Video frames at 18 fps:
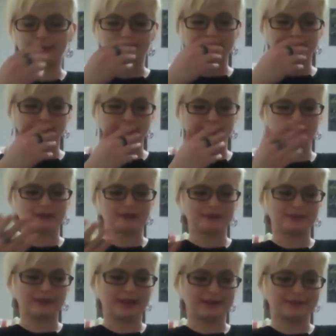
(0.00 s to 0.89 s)
because what I'll
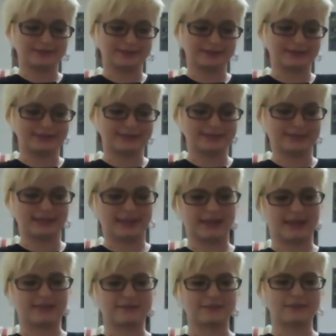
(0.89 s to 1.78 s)
do after is
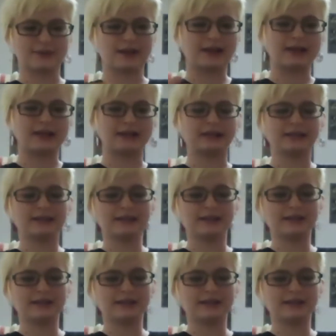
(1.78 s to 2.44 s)
like after I